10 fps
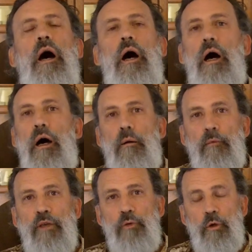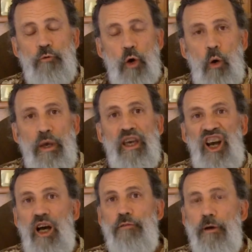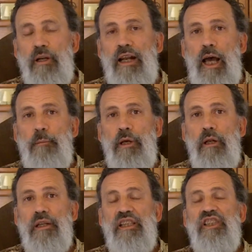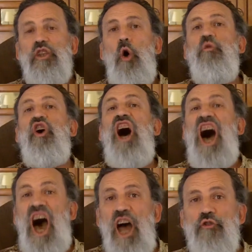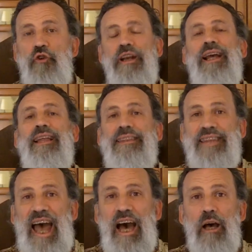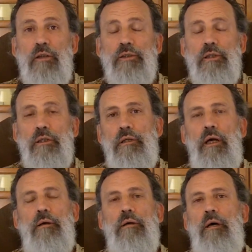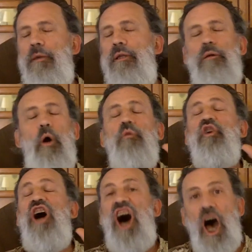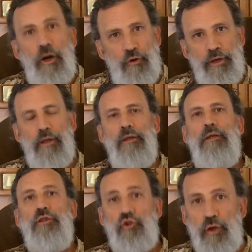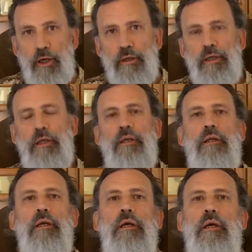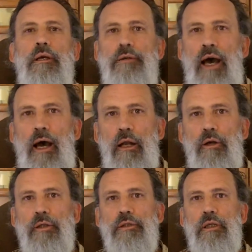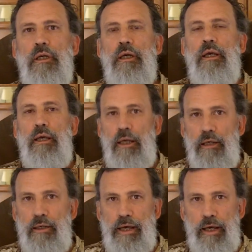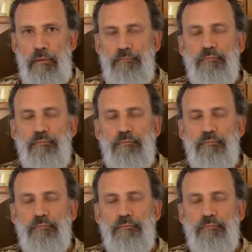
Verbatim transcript: Um, if you throw in unfunded liabilities, it's over a hundred thousand, I mean over a hundred trillion dollars in debt.